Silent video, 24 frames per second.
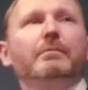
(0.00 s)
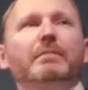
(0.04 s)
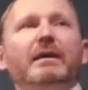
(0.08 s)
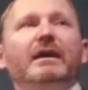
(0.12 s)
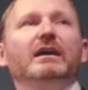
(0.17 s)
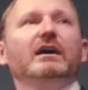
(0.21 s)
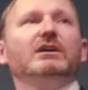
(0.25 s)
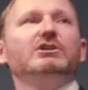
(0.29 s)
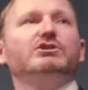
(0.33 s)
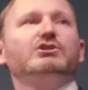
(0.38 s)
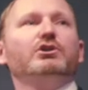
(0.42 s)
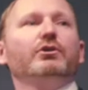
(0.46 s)

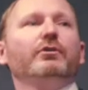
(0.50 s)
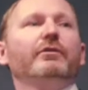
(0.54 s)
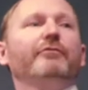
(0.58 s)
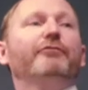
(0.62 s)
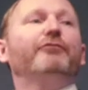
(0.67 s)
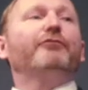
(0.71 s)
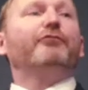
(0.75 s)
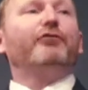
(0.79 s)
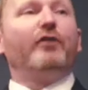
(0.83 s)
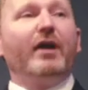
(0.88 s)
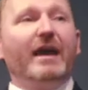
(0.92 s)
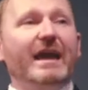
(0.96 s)
because you're
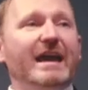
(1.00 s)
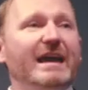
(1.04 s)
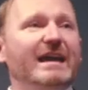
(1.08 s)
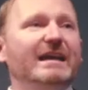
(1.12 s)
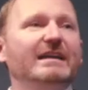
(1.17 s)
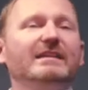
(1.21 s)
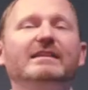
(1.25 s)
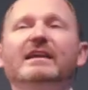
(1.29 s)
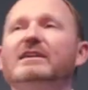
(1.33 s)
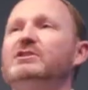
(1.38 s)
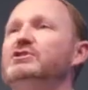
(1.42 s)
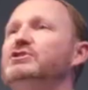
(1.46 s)

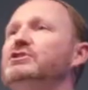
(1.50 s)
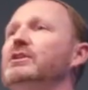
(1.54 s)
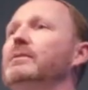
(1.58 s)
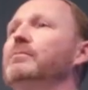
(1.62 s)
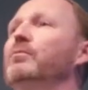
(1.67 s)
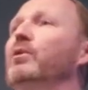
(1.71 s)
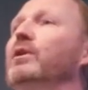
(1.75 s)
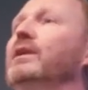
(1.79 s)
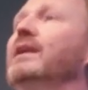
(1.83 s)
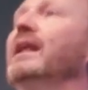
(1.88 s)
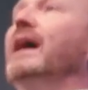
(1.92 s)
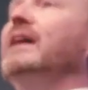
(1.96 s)
afraid that someone